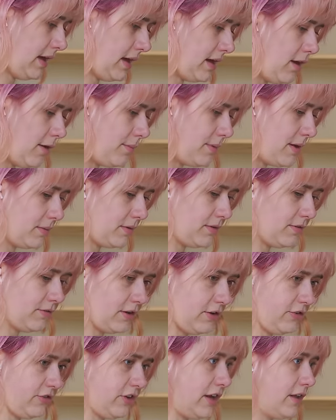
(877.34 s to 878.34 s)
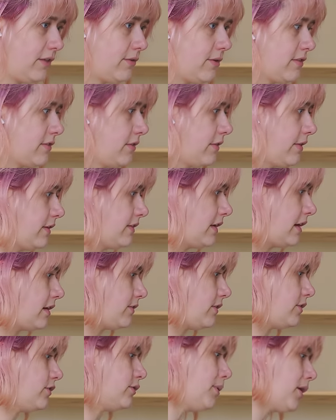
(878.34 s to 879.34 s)
that I'll be able to finish getting the rest of this out
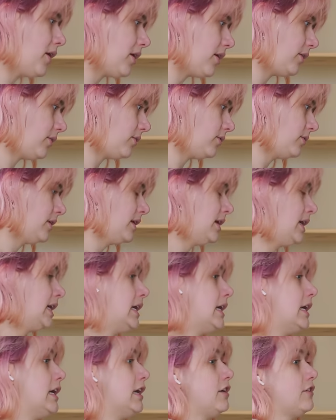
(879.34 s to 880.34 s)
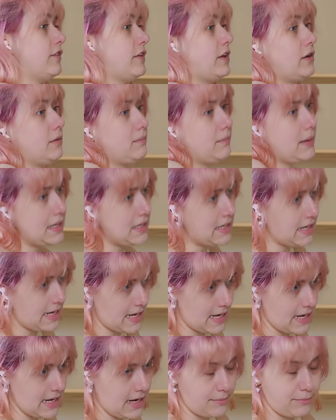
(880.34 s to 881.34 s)
of here tomorrow. So then on
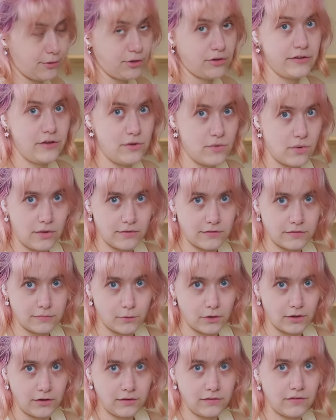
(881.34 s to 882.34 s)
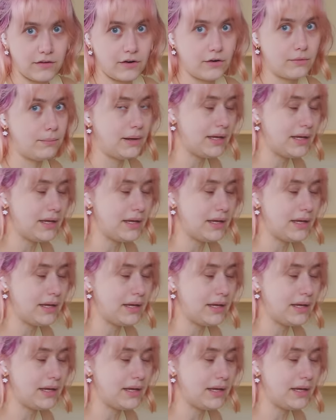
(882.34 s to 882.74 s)
Monday, I booked the U-Haul this morning, so then on